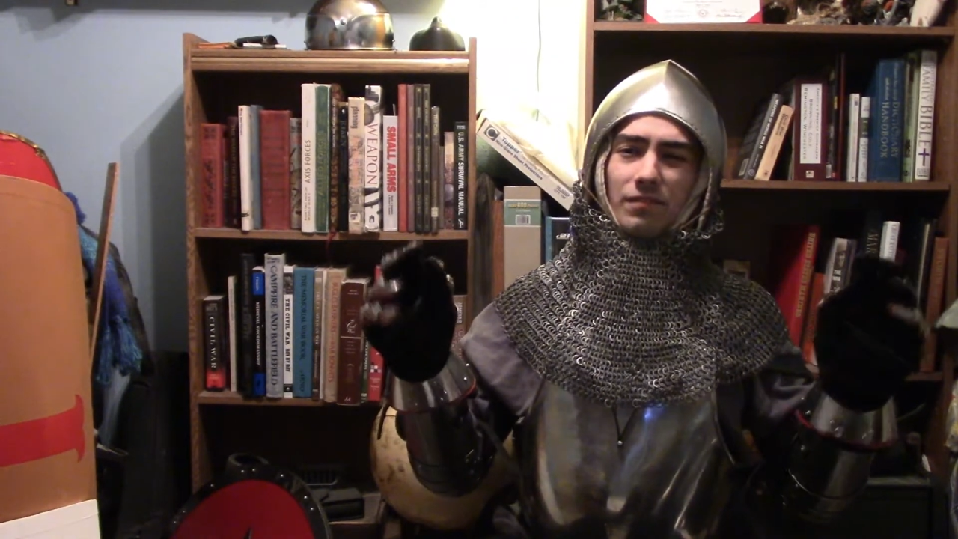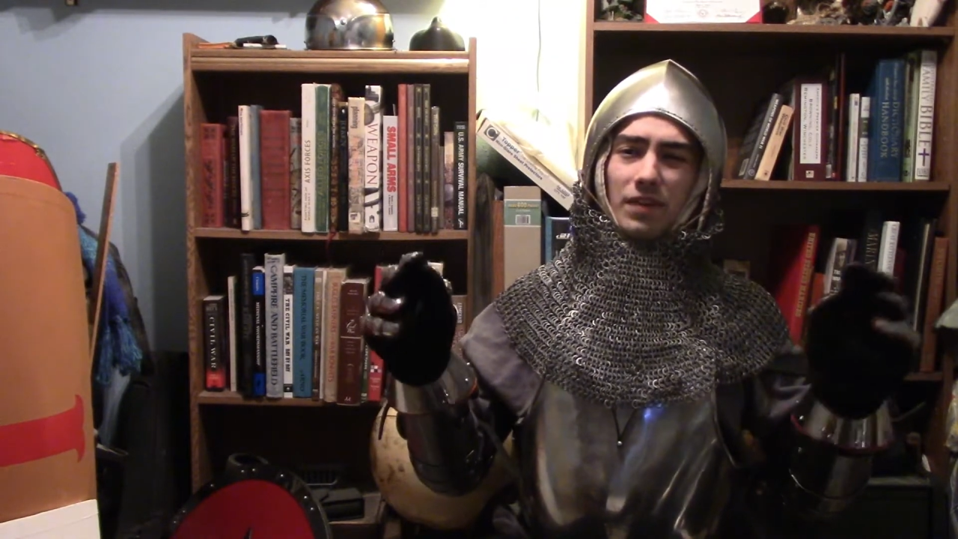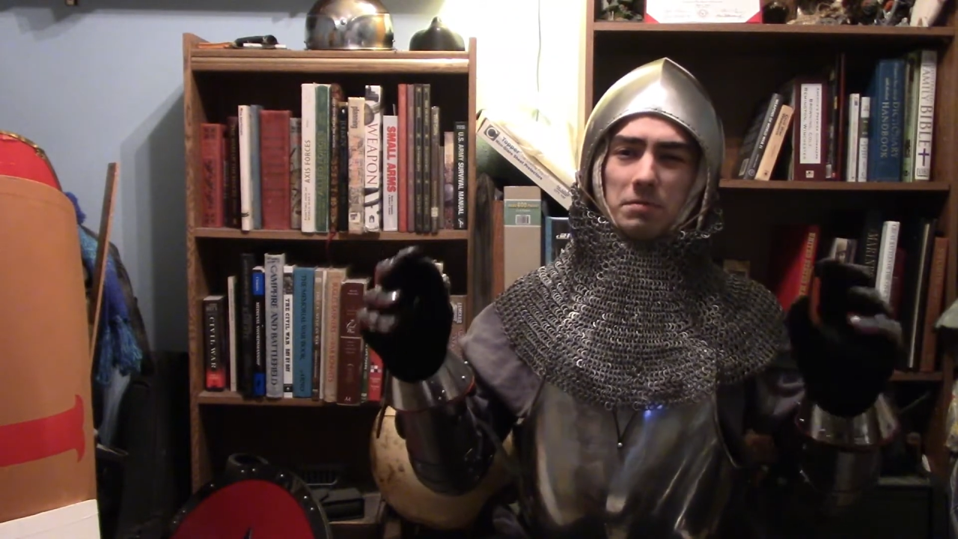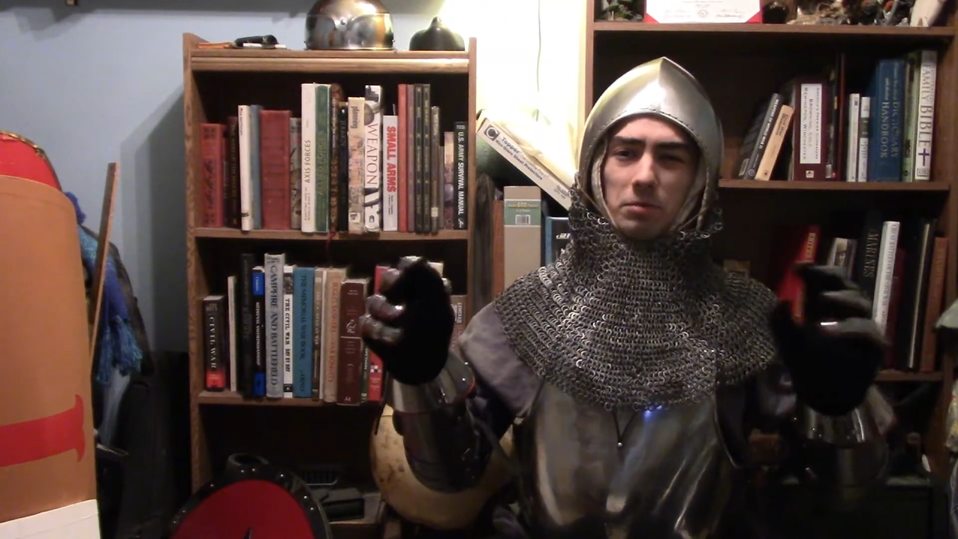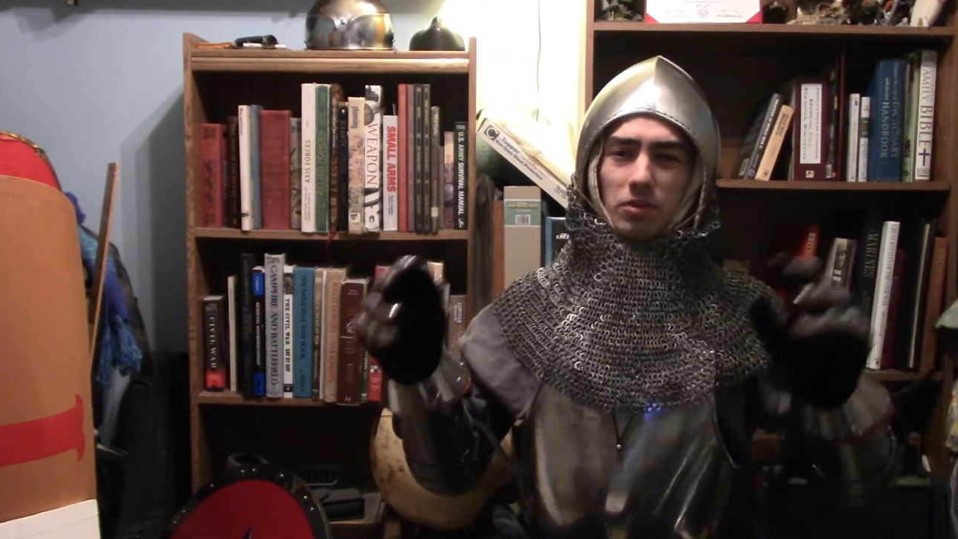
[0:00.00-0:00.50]

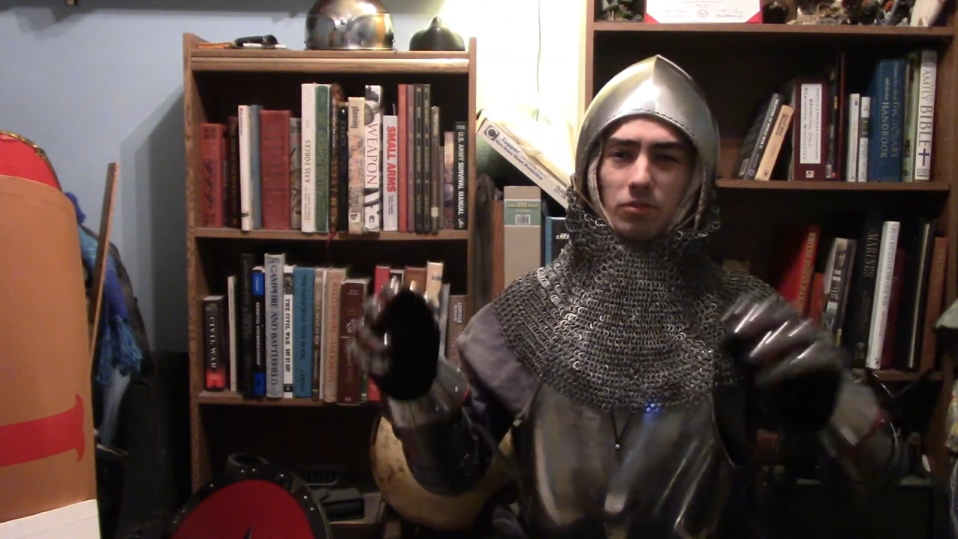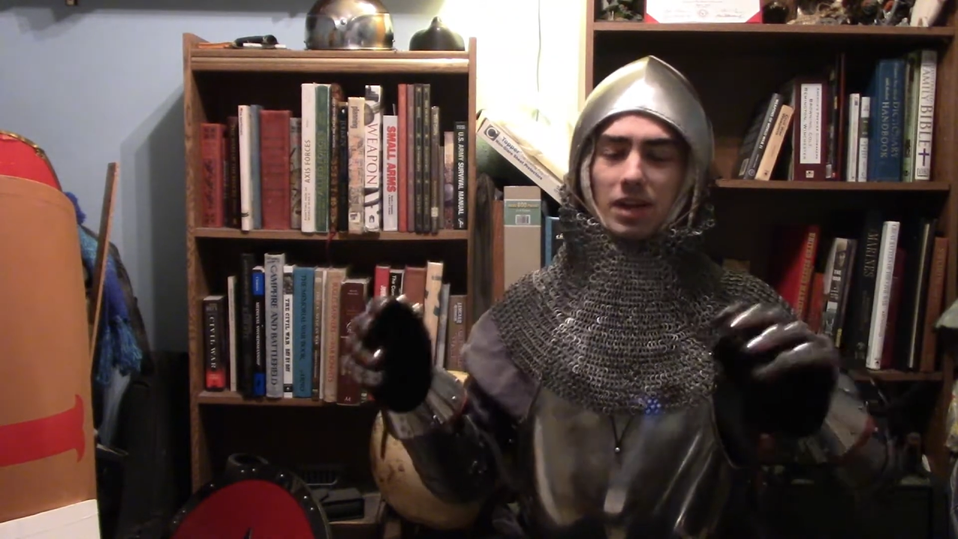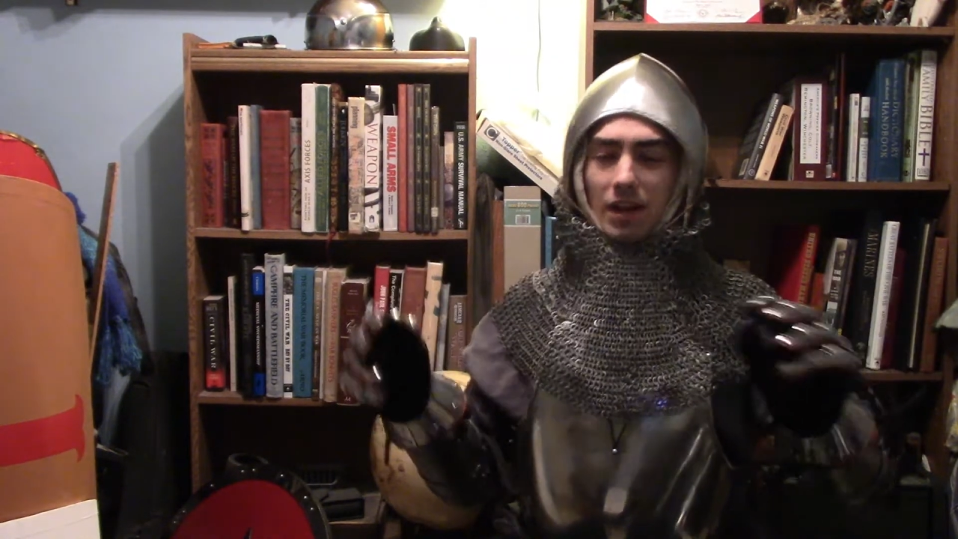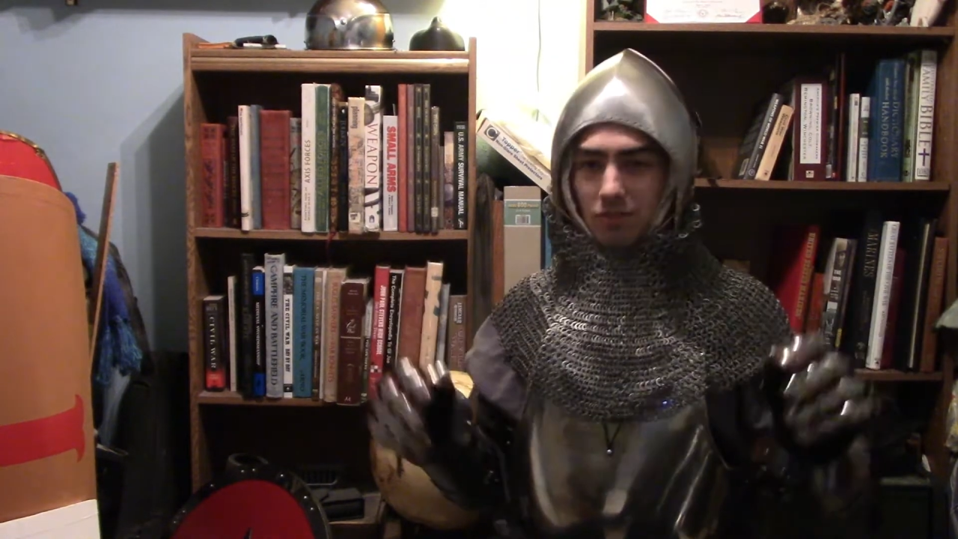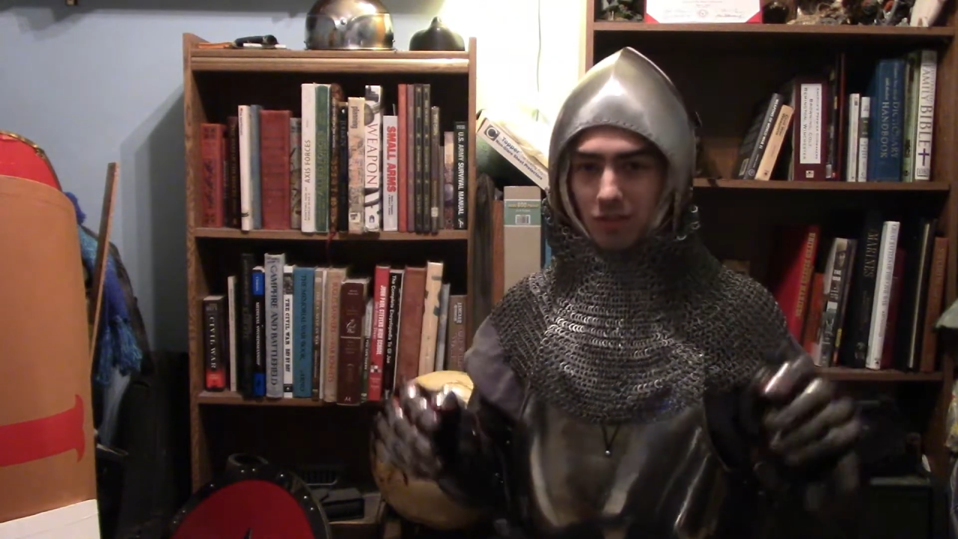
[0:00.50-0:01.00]

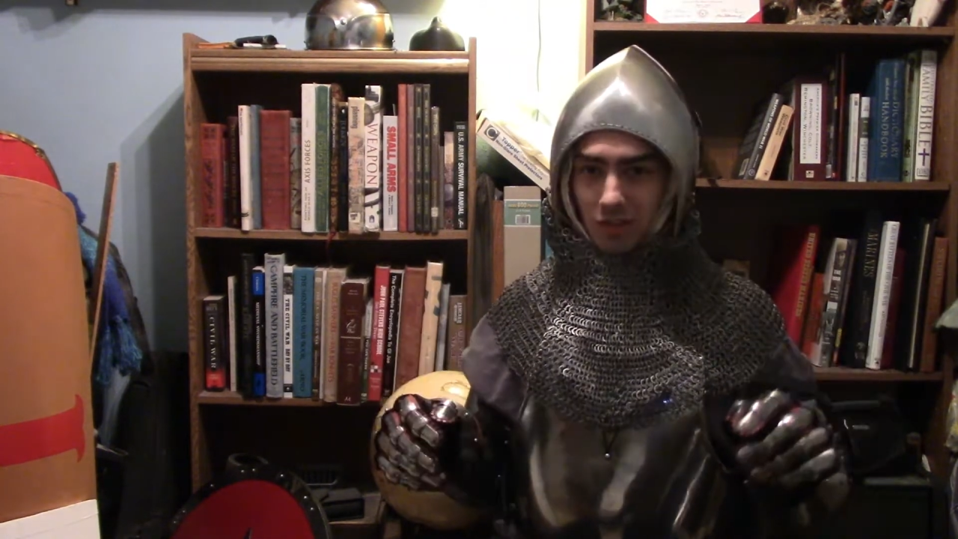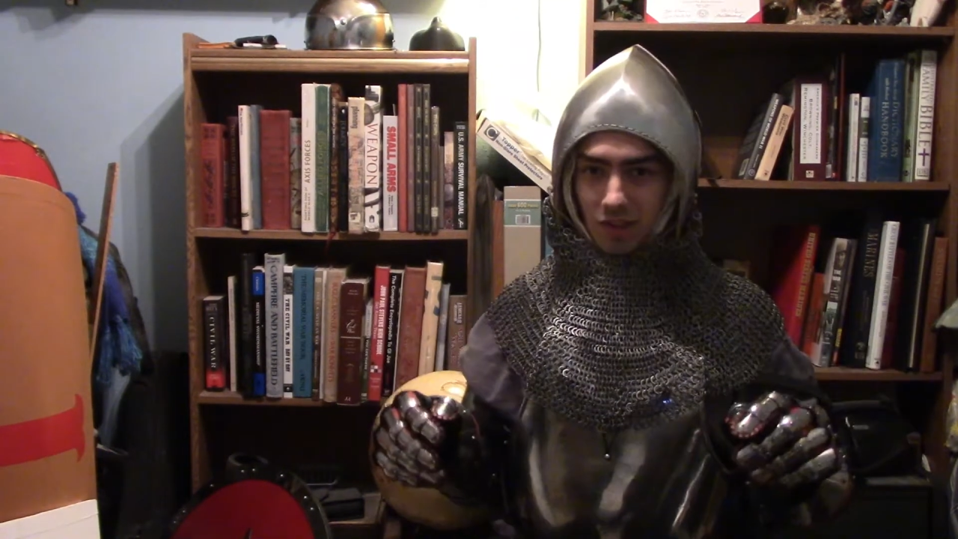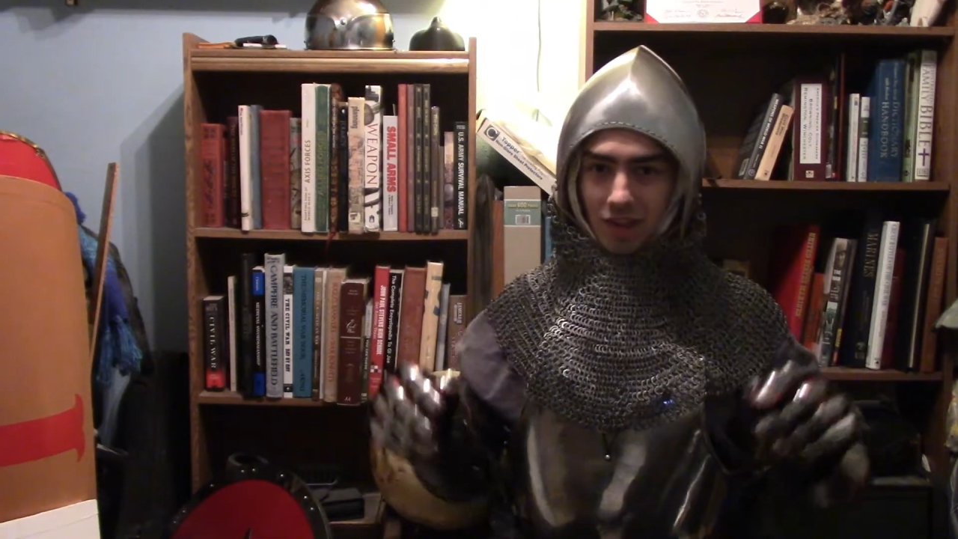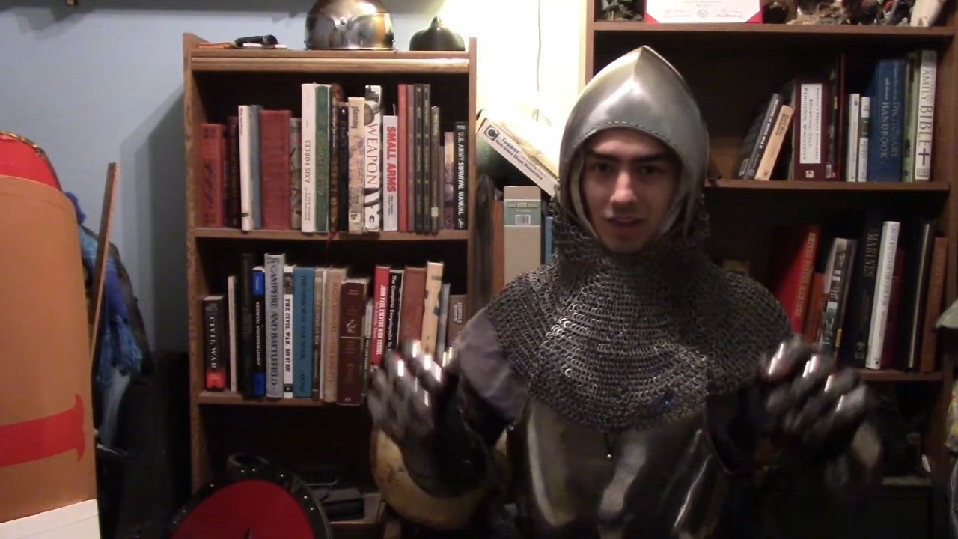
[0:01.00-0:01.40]
5.3 ounces.